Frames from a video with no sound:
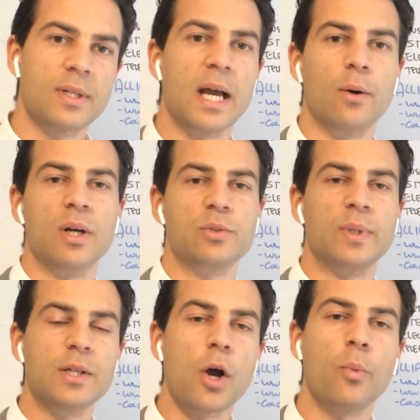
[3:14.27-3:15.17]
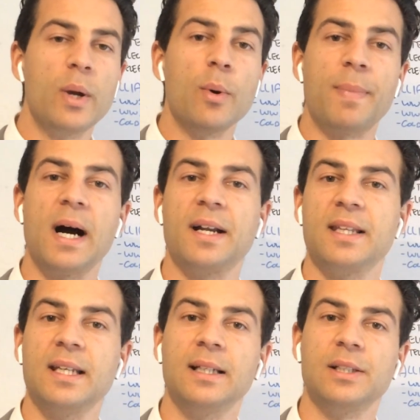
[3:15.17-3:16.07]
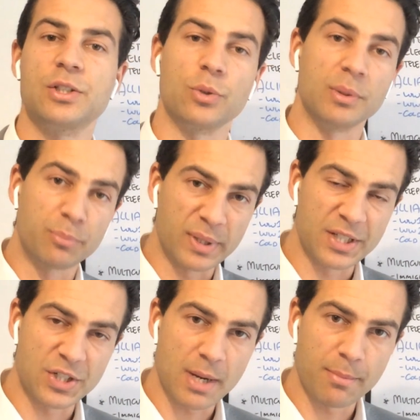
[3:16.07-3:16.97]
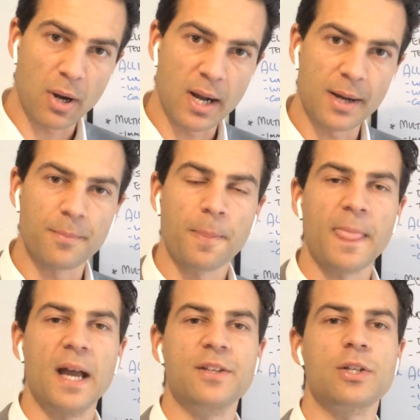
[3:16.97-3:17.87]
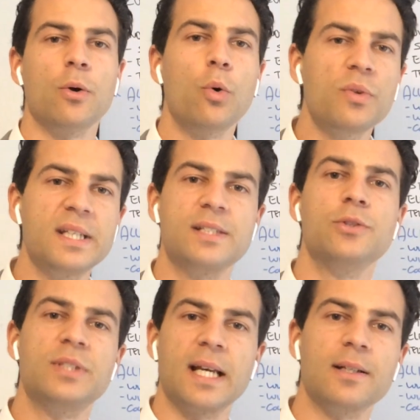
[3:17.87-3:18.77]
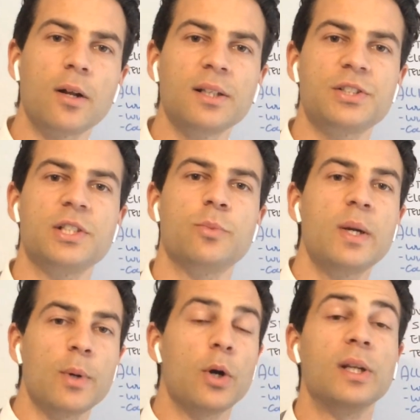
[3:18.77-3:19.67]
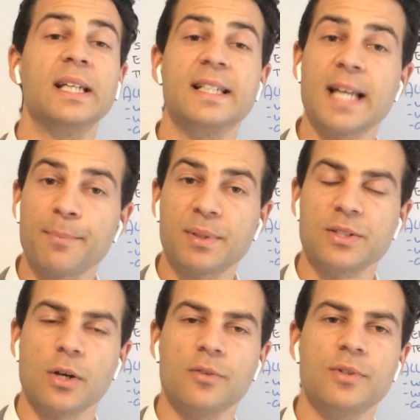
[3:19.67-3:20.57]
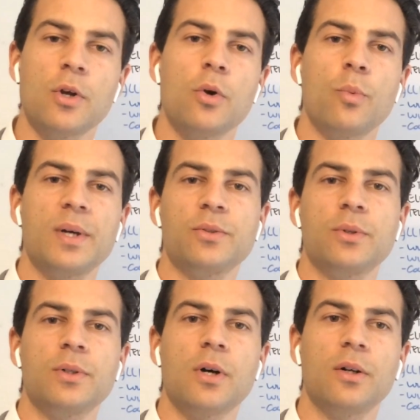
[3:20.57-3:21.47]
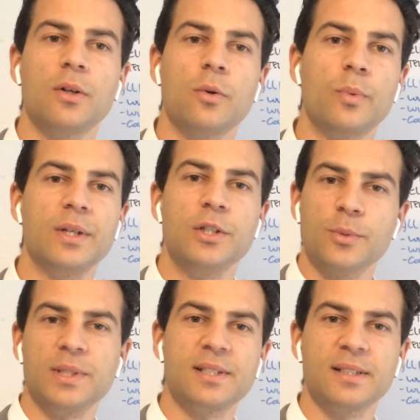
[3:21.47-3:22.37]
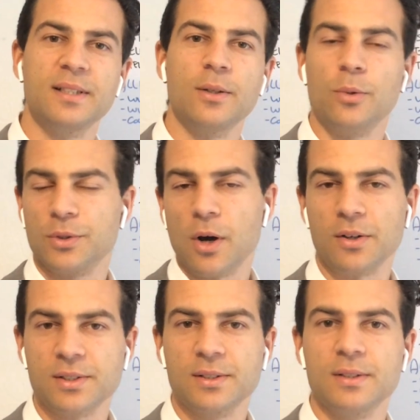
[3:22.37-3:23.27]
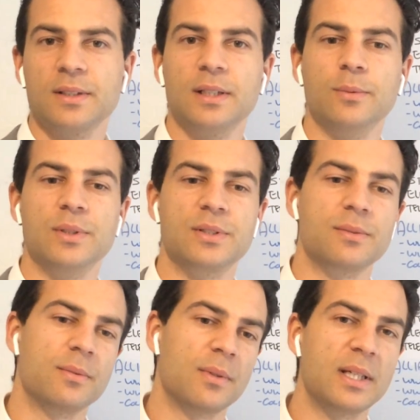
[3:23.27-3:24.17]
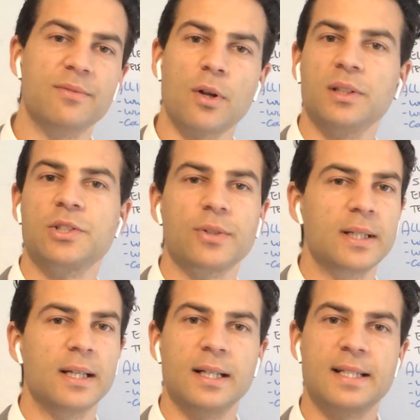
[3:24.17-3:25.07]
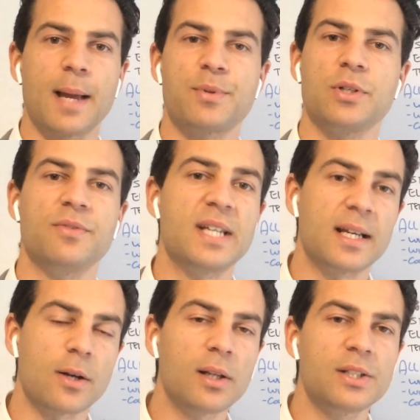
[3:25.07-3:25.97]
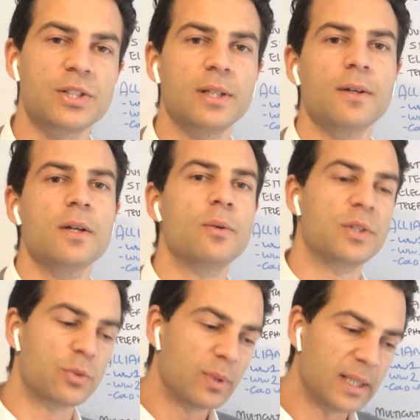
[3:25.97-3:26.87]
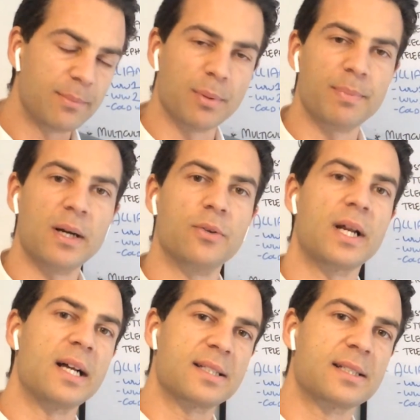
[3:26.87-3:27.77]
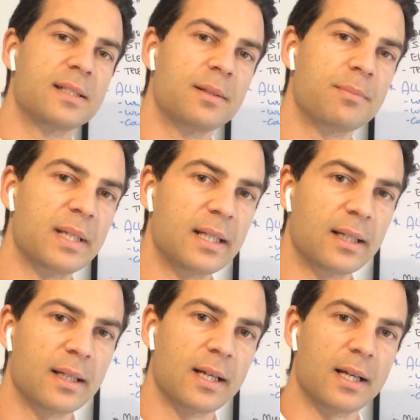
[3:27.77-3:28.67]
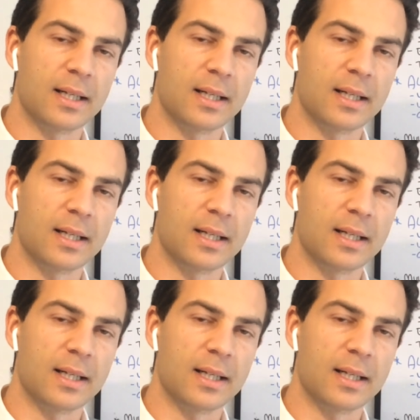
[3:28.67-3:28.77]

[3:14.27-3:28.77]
Now, as we know, we were part of the English or the British Empire, and so all these new technologies we were early adapters of, whether or not we knew it or not. It was involuntary adaptation of technology which really propelled us being